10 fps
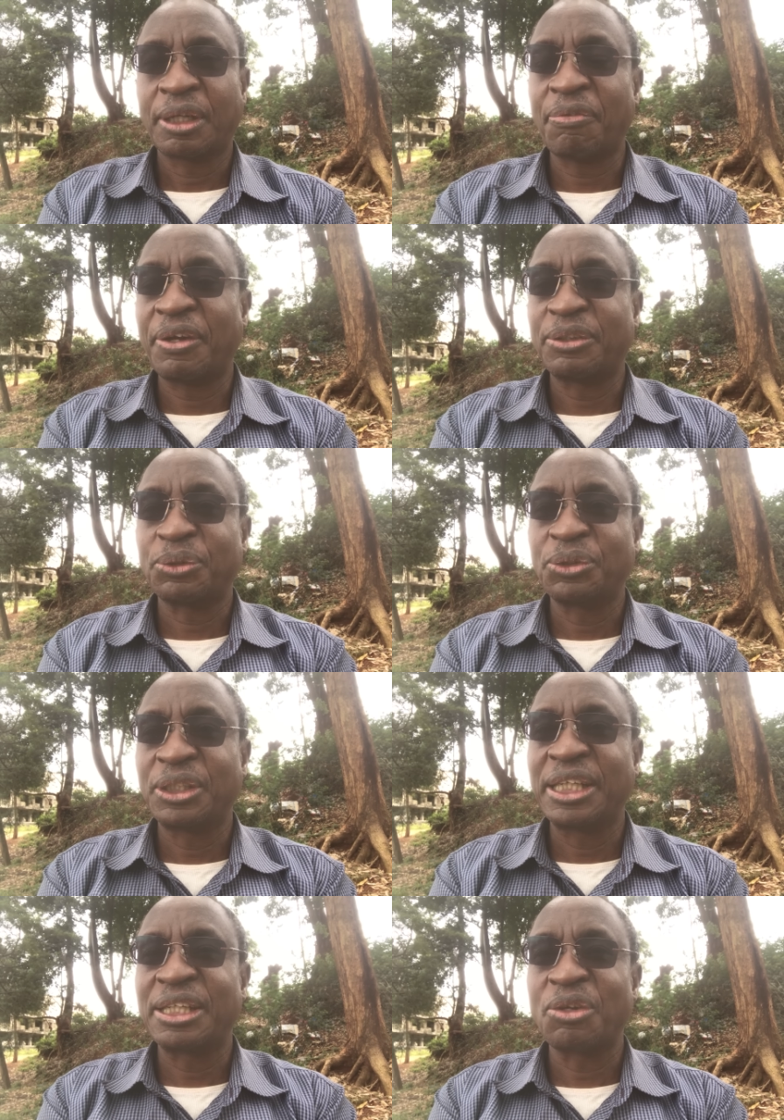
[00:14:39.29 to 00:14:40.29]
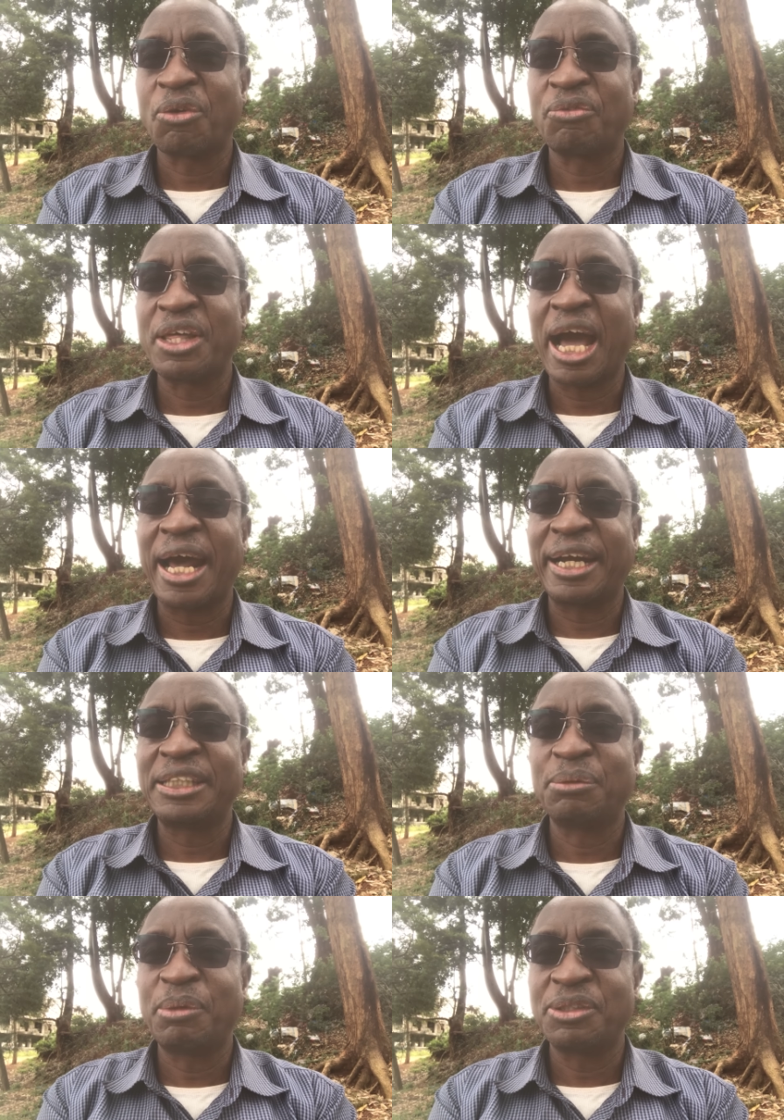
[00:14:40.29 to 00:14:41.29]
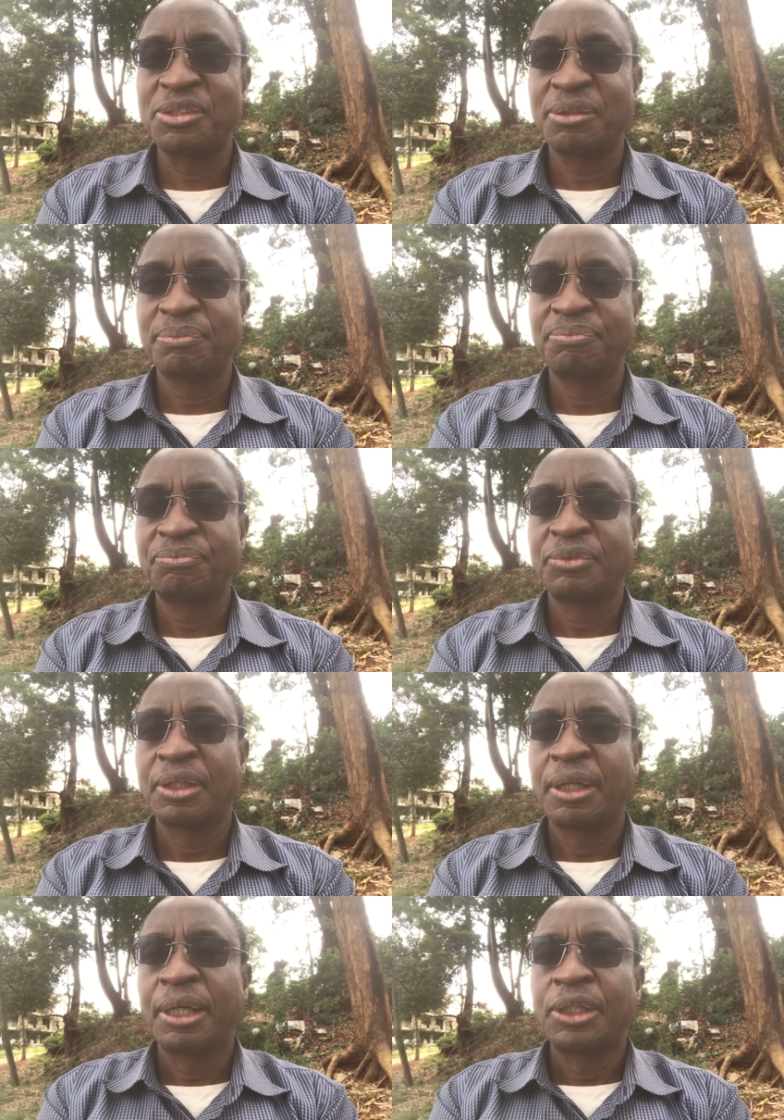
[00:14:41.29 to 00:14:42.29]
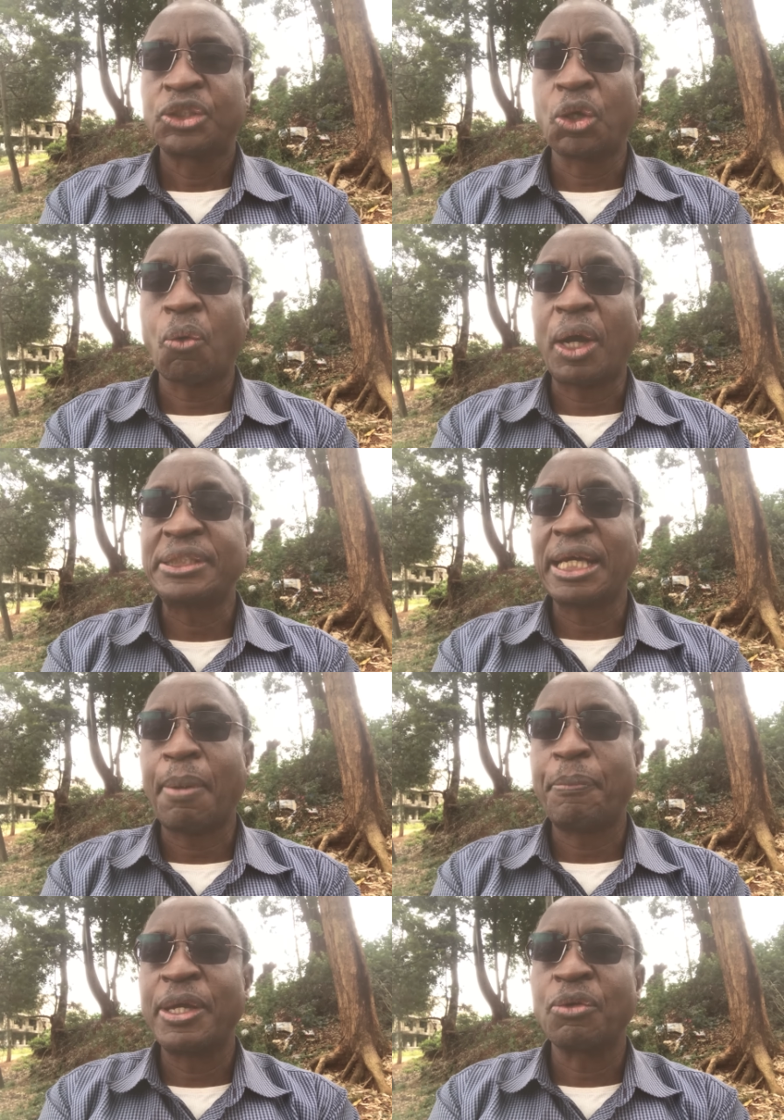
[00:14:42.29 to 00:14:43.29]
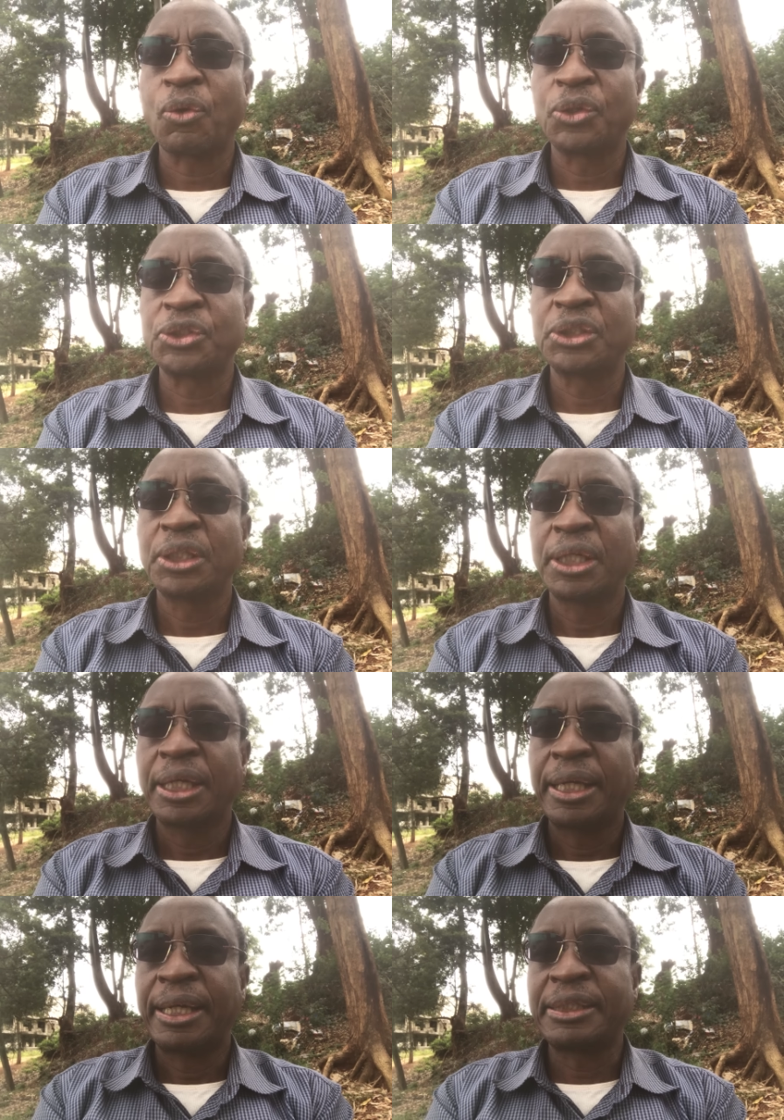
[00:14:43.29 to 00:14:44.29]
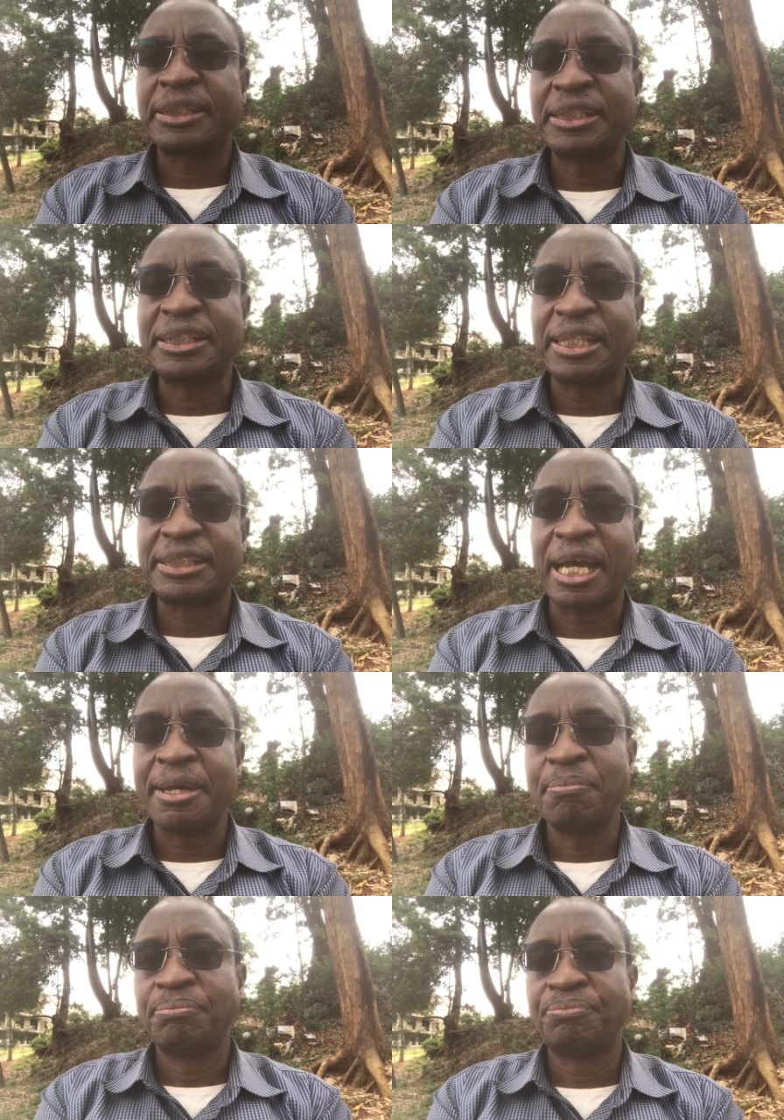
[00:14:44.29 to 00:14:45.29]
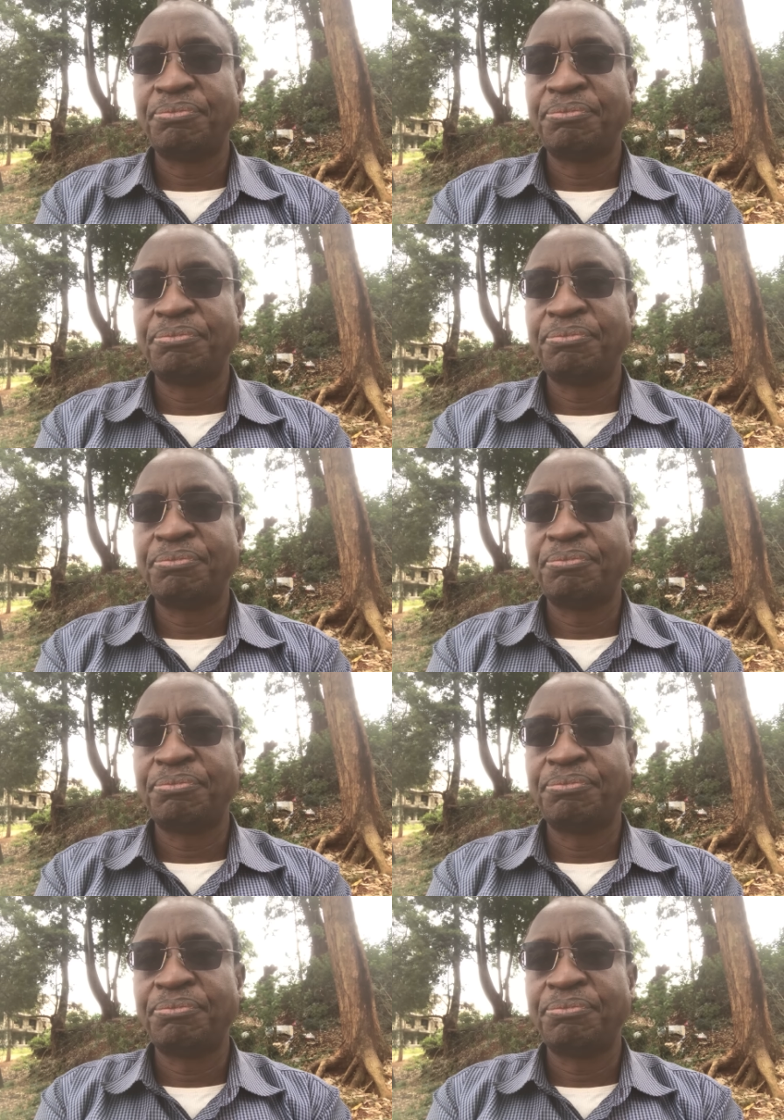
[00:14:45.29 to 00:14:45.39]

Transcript: Raphael Tuju didn't know of the arrangements. So what happened was, it reached a time